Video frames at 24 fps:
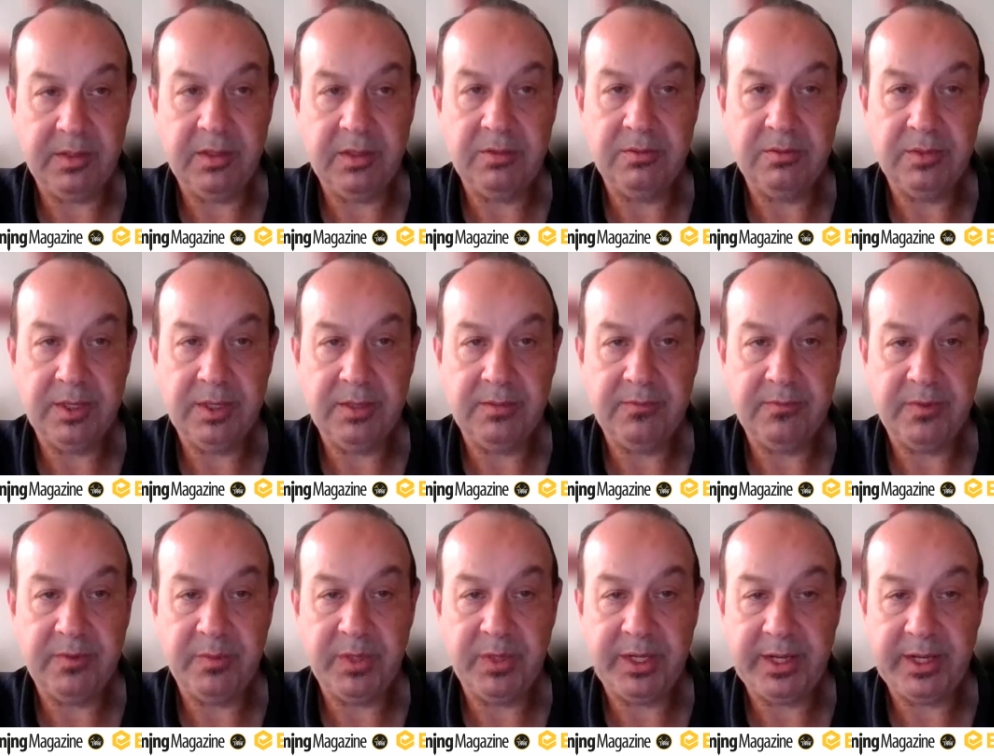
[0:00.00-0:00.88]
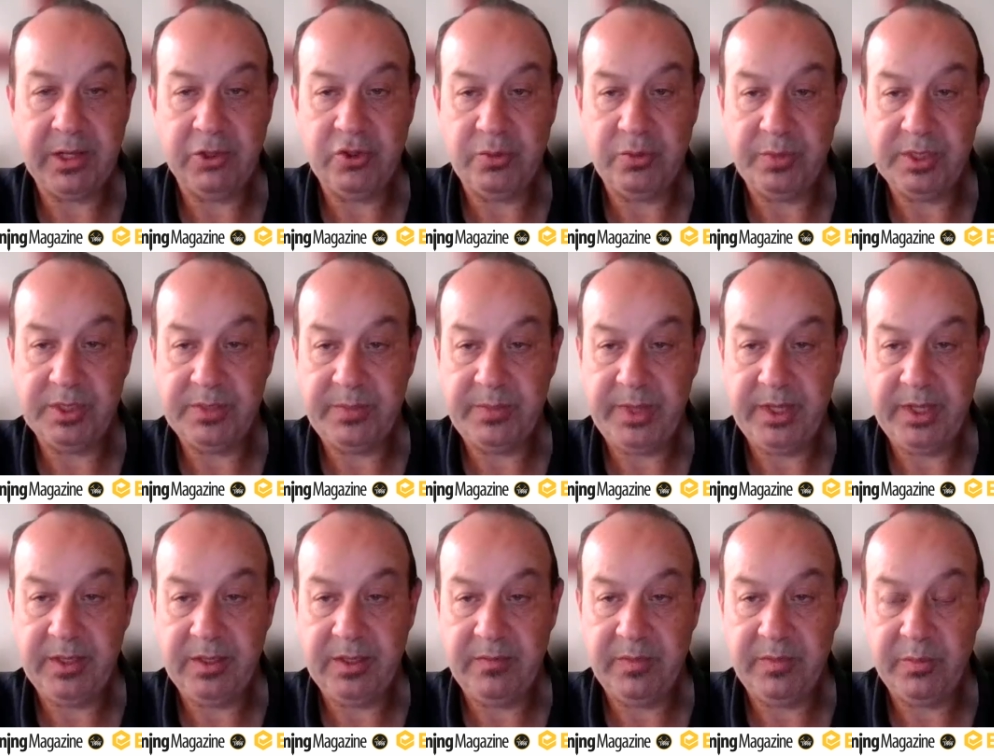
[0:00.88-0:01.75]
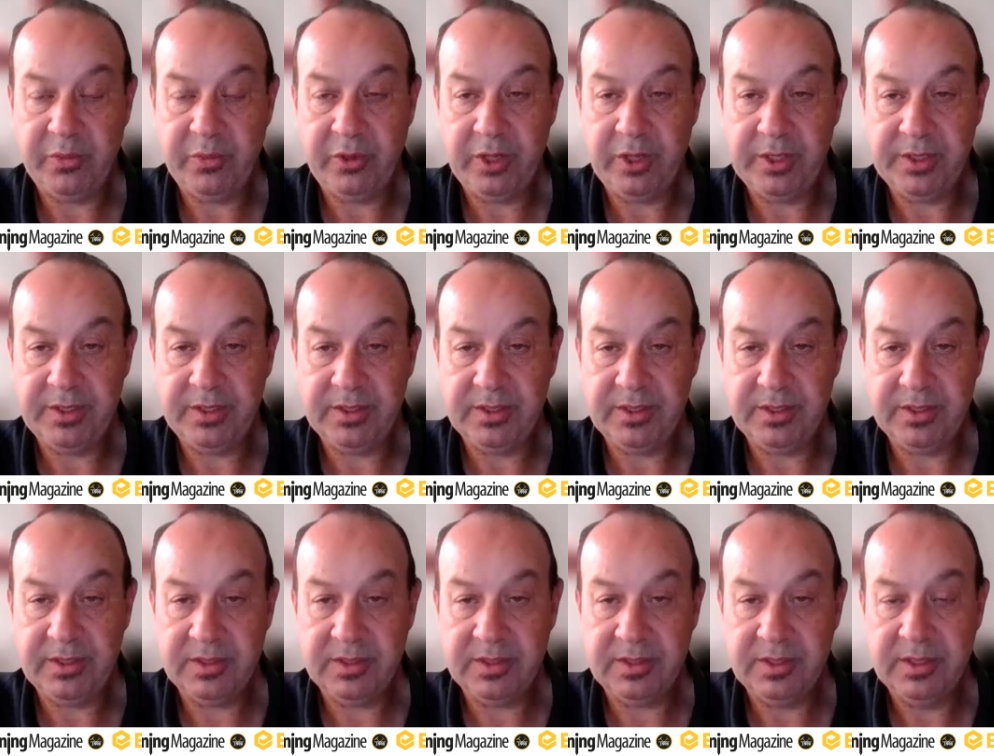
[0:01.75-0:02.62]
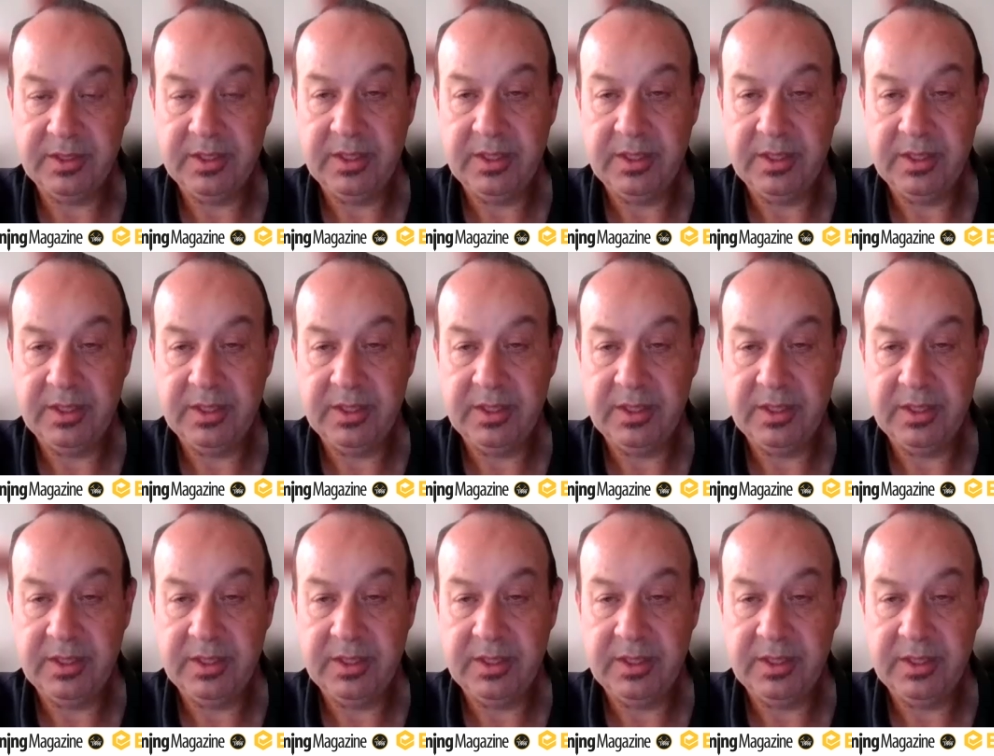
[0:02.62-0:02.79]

and from a cultural perspective and process and